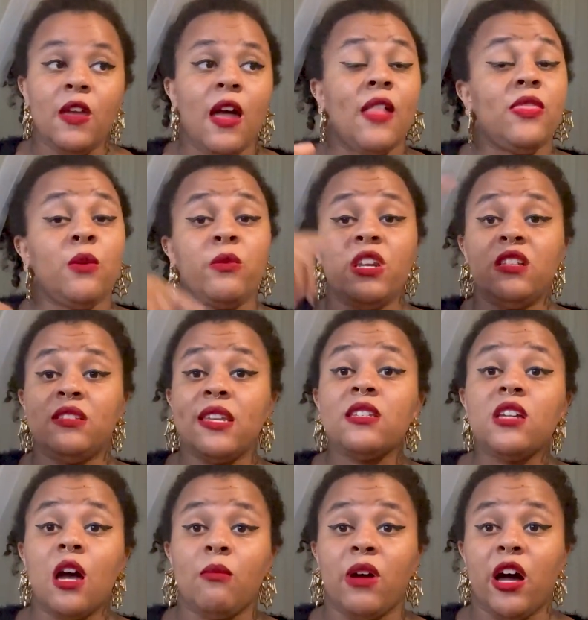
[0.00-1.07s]
And then when it did
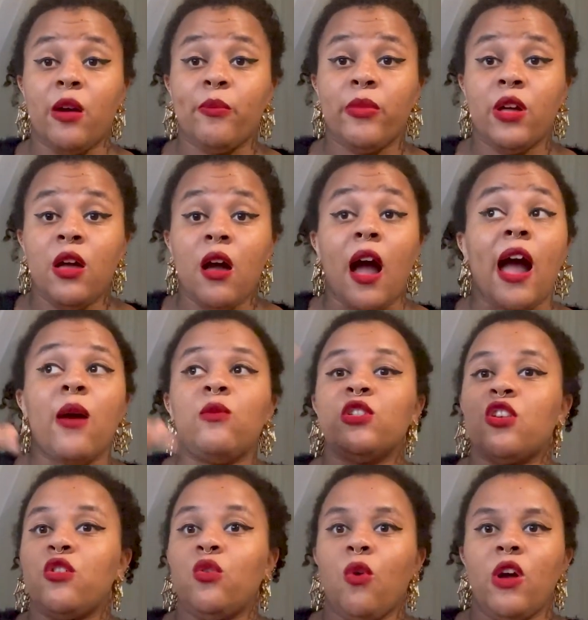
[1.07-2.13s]
come up, I
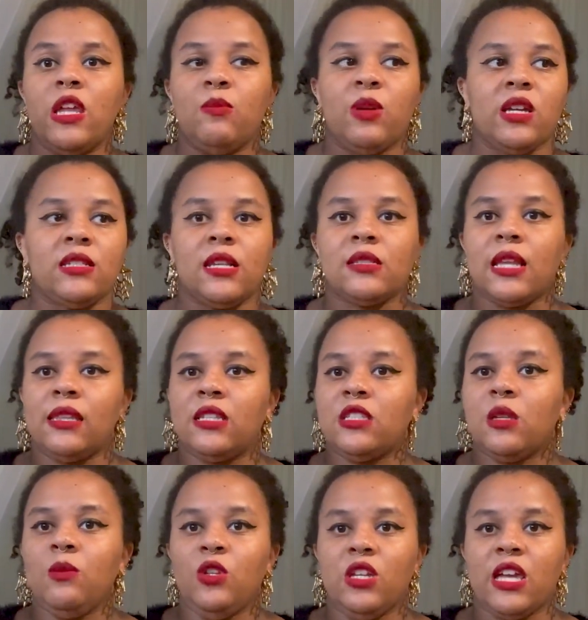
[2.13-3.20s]
was annoyed because I was like, this
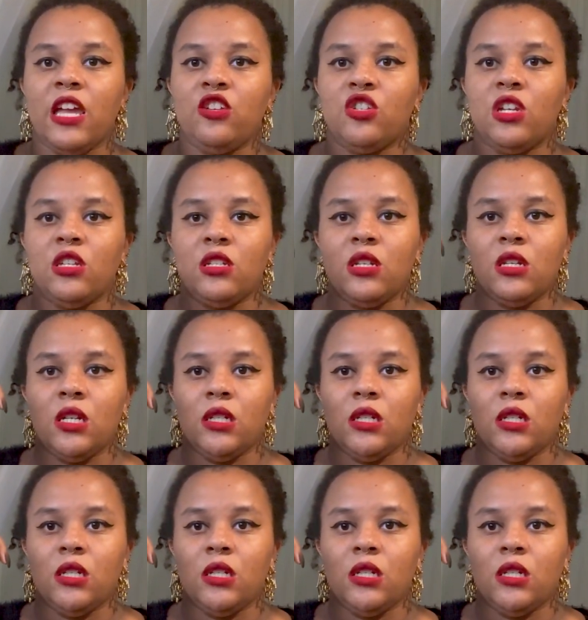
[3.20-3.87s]
communication